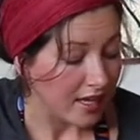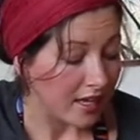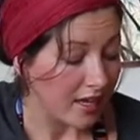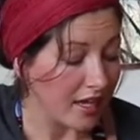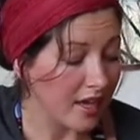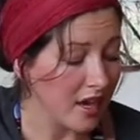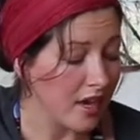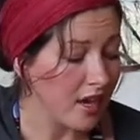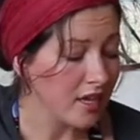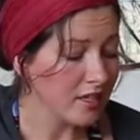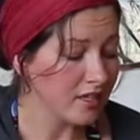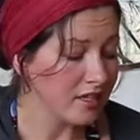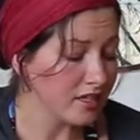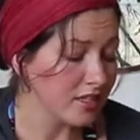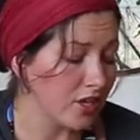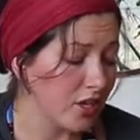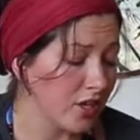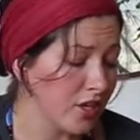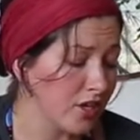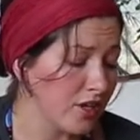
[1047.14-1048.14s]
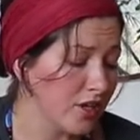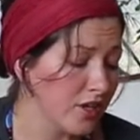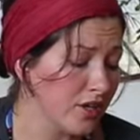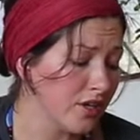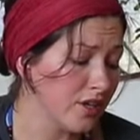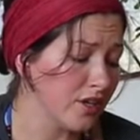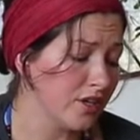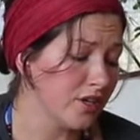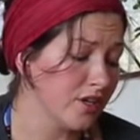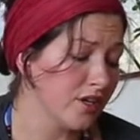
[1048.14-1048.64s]
And heal. And
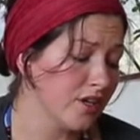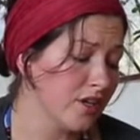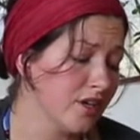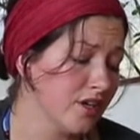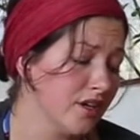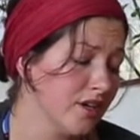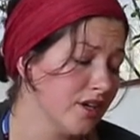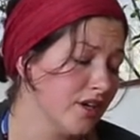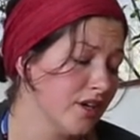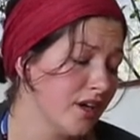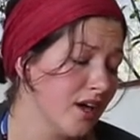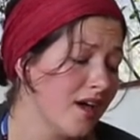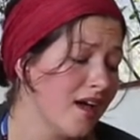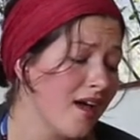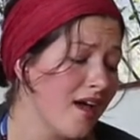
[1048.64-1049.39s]
heal.